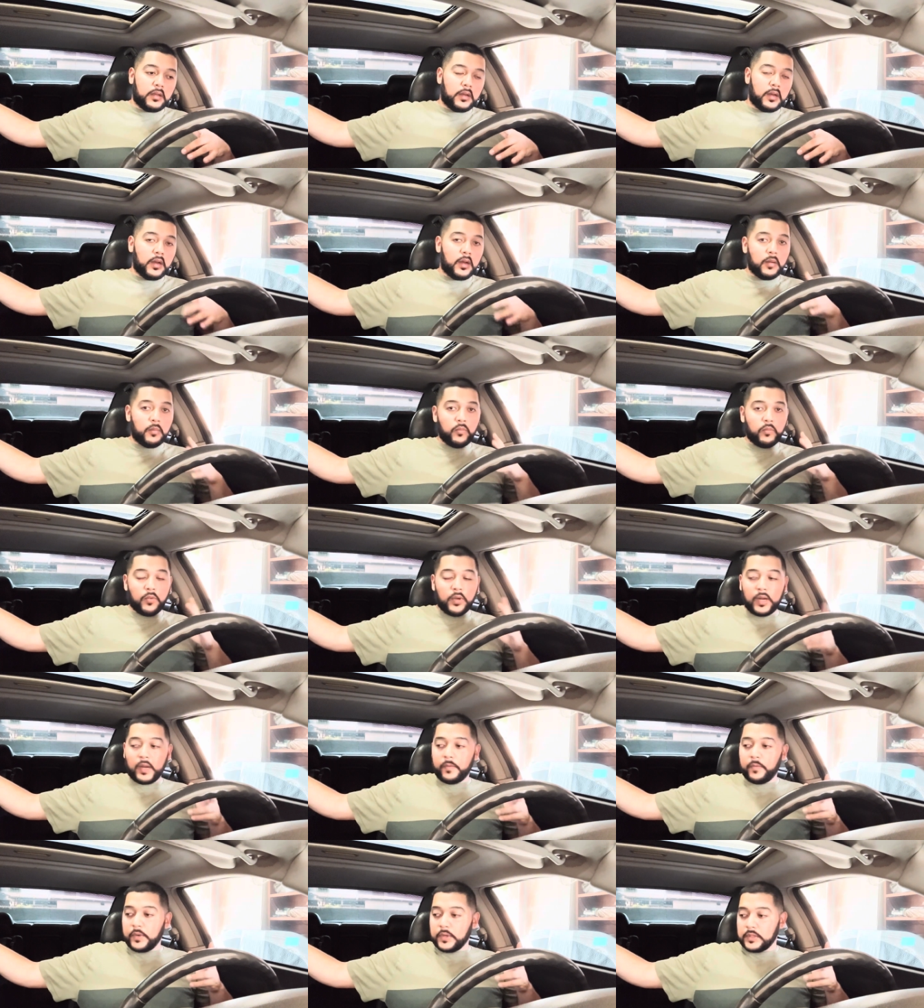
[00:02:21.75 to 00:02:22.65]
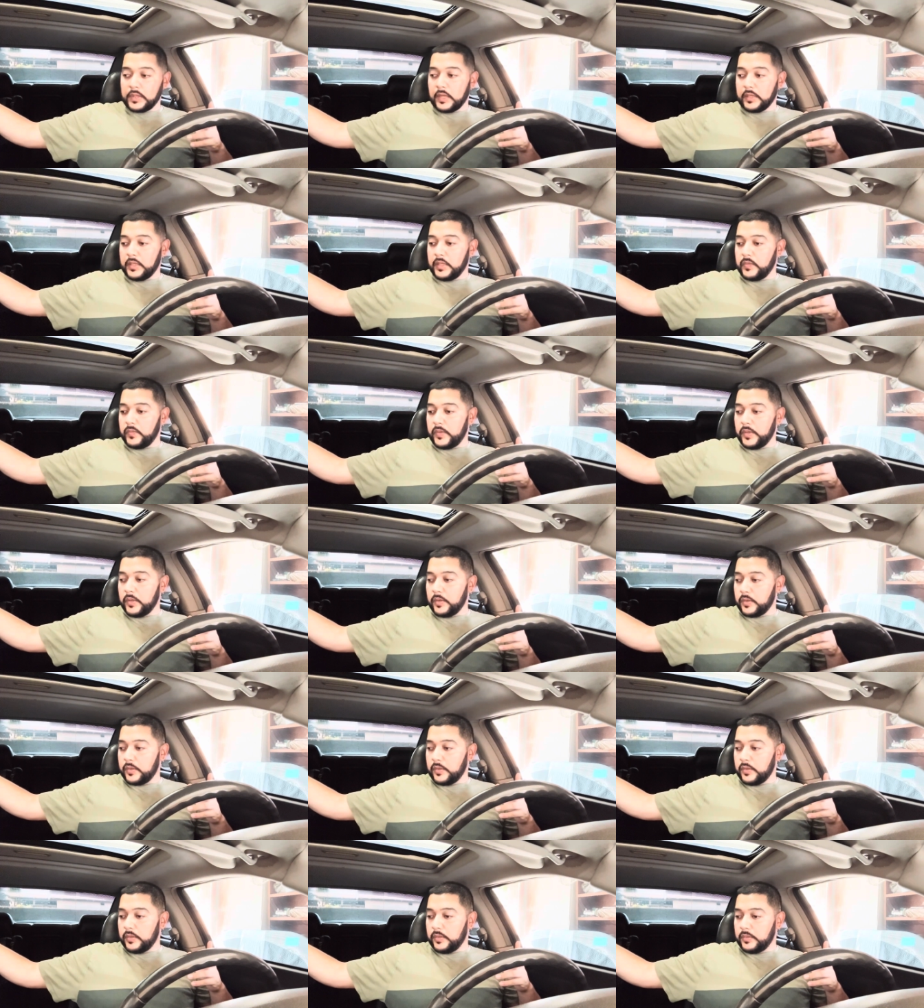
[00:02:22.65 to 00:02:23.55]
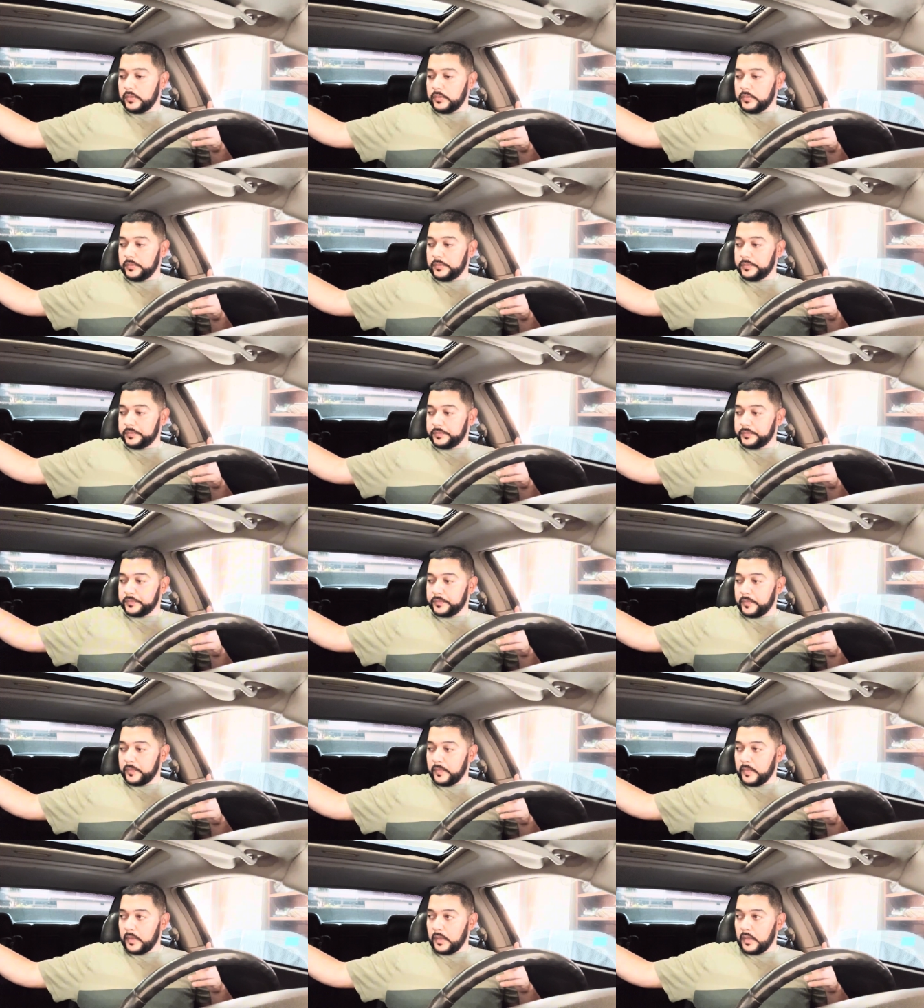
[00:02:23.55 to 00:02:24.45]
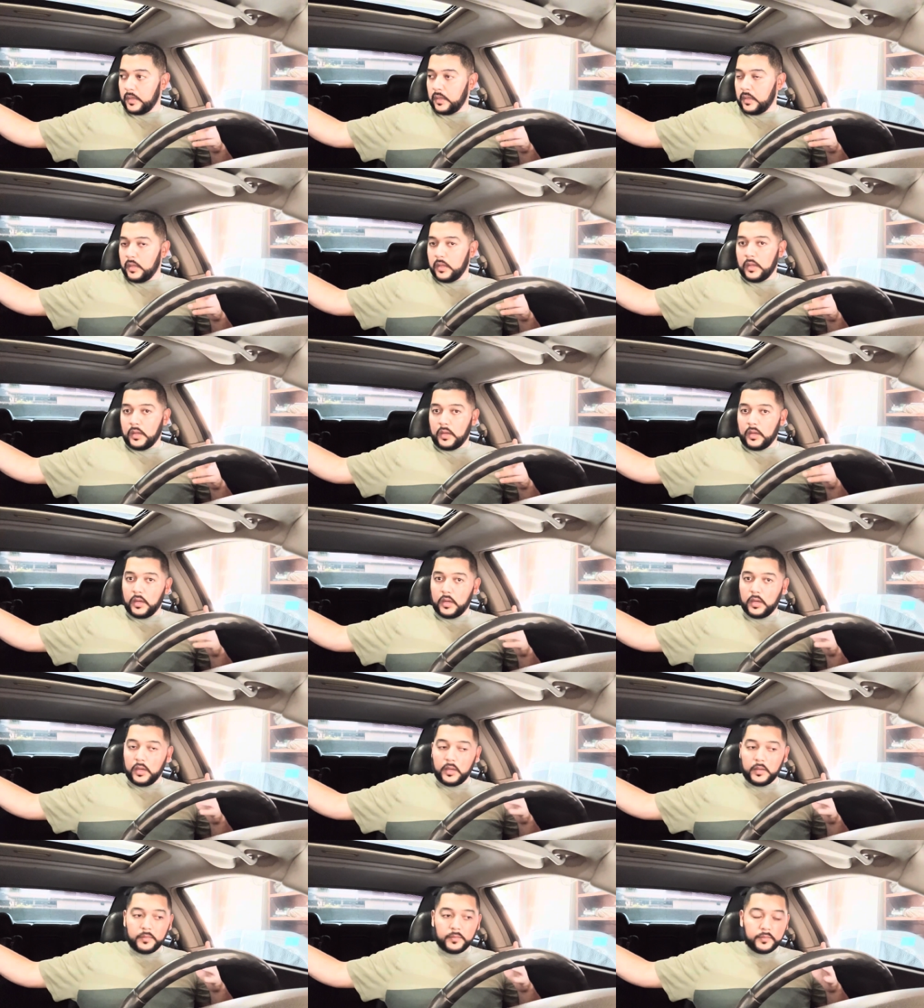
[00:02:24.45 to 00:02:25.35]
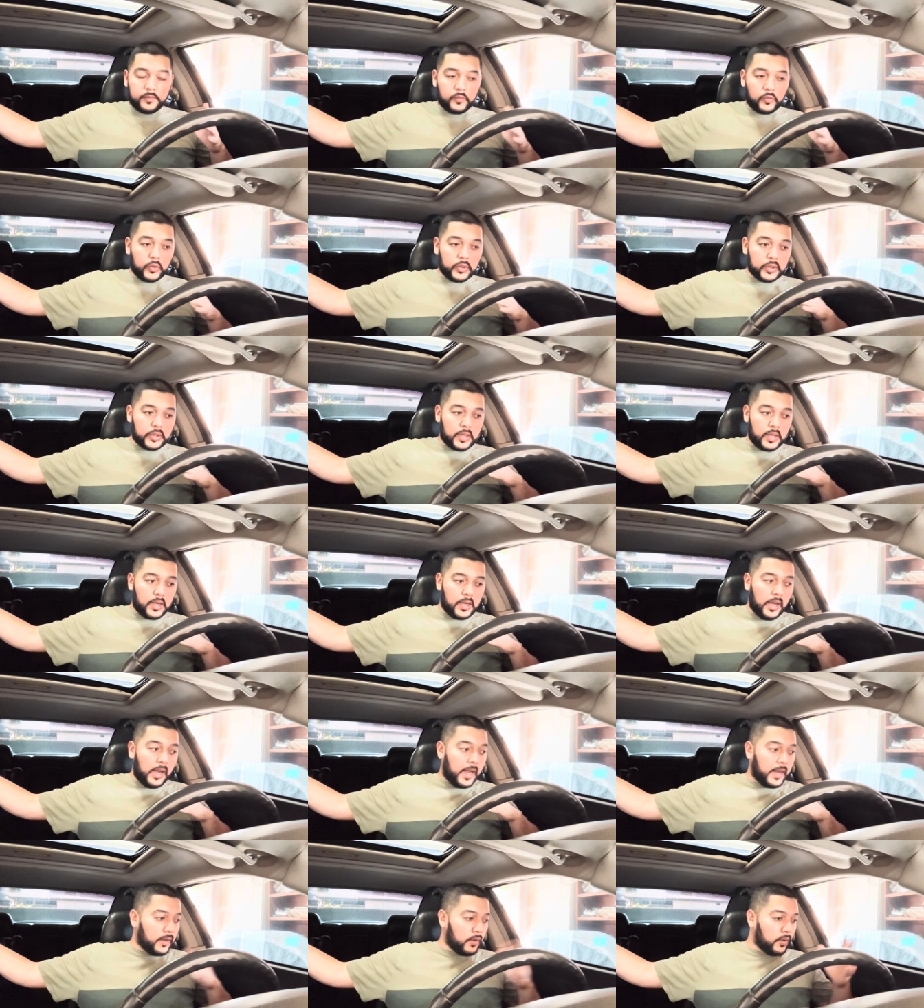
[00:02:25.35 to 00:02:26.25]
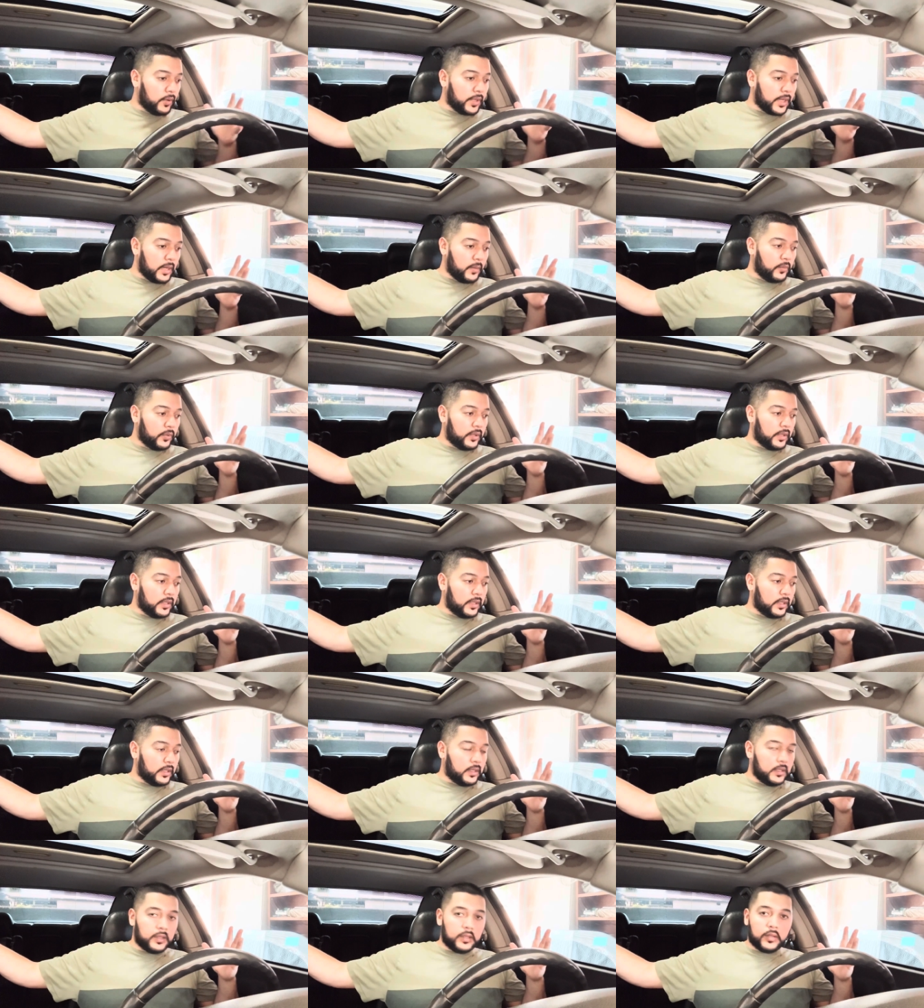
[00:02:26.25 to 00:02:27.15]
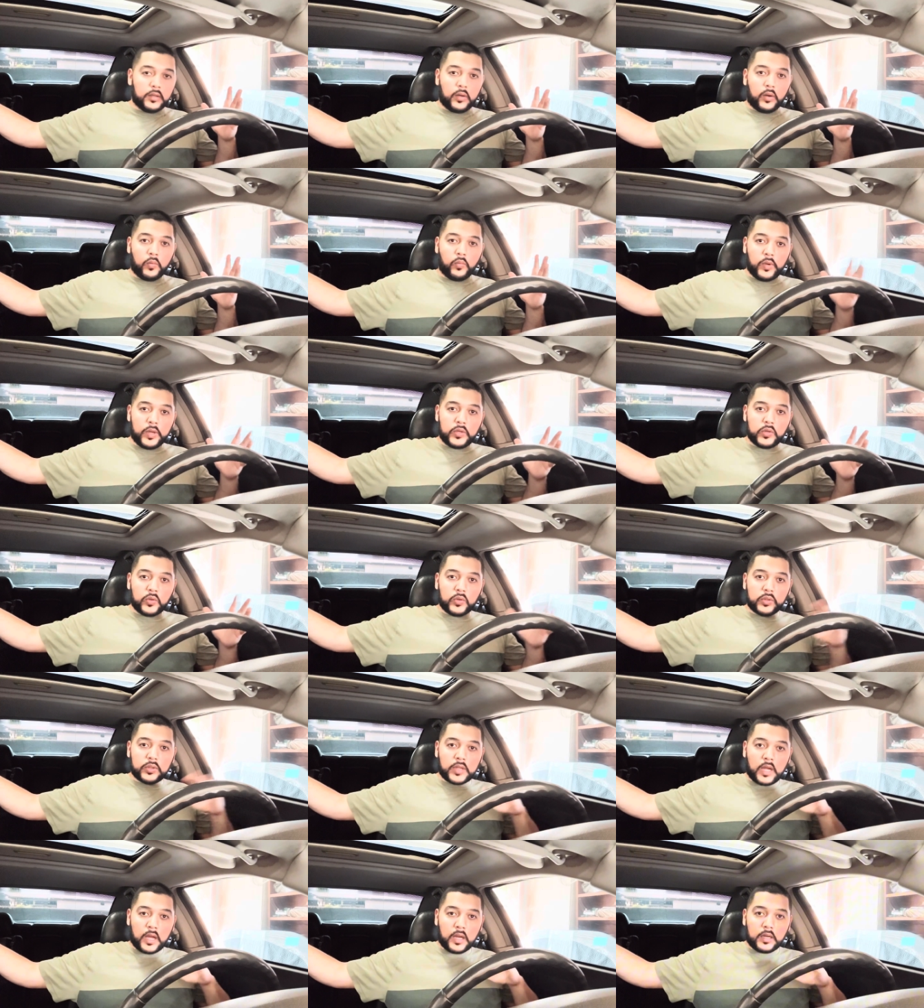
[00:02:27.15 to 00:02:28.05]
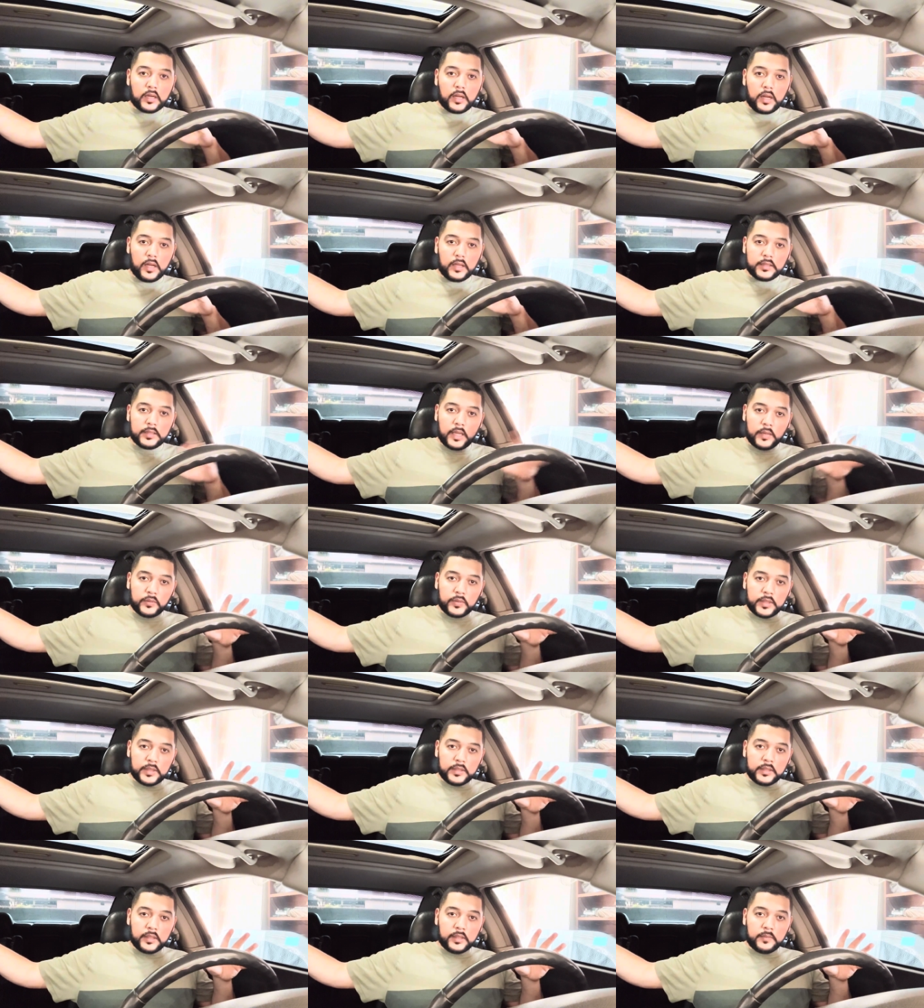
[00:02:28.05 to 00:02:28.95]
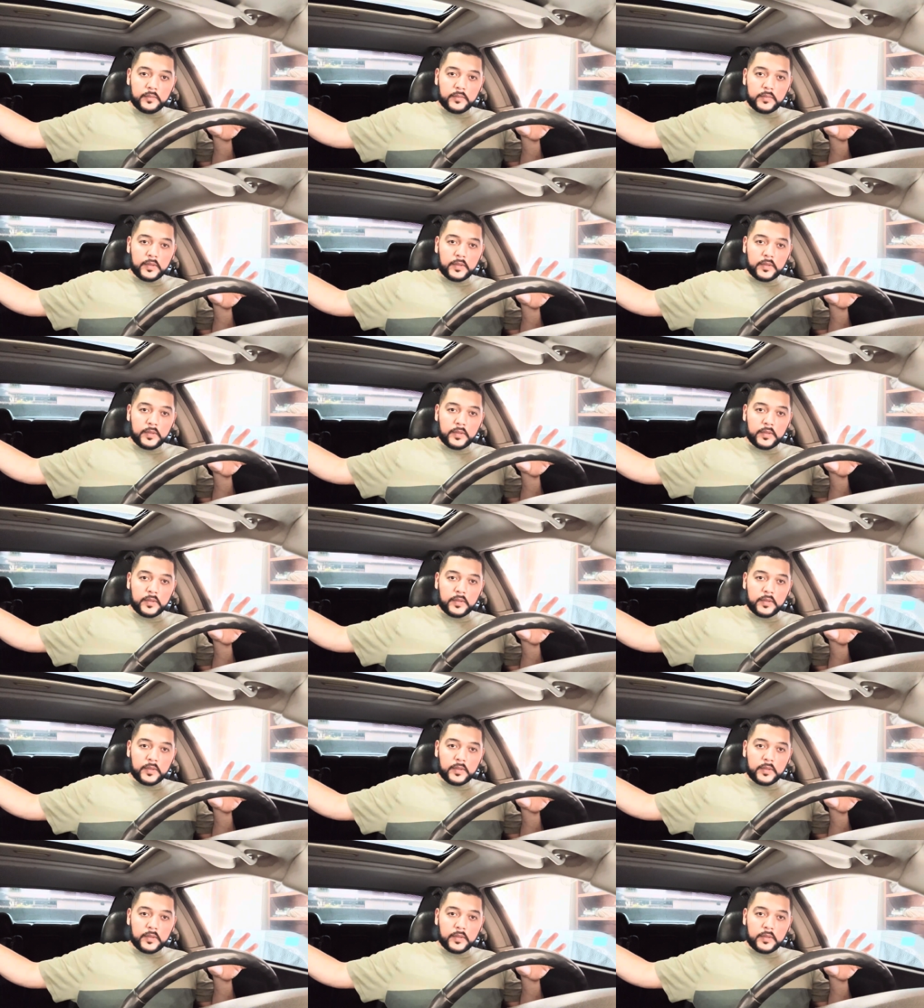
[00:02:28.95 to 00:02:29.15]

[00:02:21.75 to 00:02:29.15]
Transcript: When I first got this vehicle, what's it called? I know it came with the original stock sound system.